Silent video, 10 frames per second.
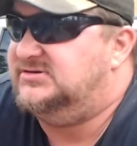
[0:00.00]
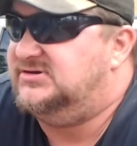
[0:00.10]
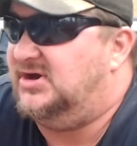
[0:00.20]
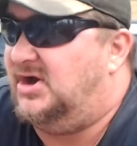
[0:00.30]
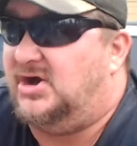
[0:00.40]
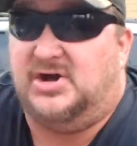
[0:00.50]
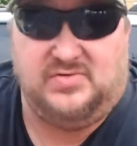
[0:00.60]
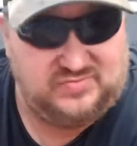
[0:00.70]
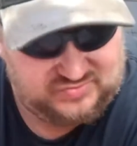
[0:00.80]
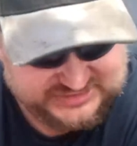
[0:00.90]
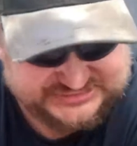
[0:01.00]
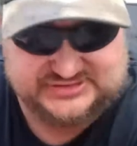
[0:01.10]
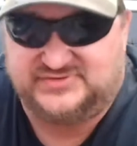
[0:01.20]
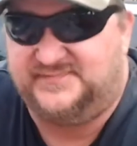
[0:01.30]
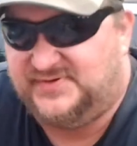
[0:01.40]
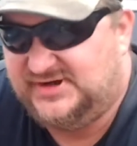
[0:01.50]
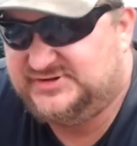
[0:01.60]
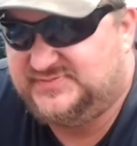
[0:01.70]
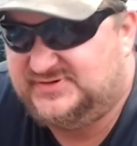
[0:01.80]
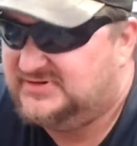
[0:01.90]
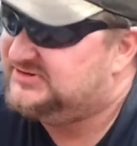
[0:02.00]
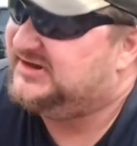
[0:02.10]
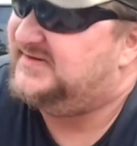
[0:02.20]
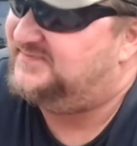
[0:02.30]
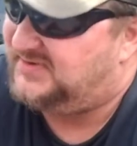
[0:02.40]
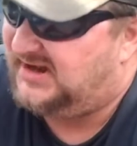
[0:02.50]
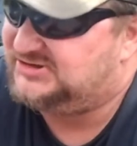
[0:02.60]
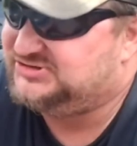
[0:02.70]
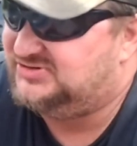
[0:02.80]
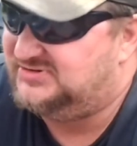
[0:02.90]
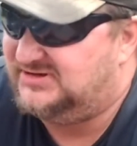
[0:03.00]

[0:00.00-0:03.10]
Our recent replacement is a Bosch unit,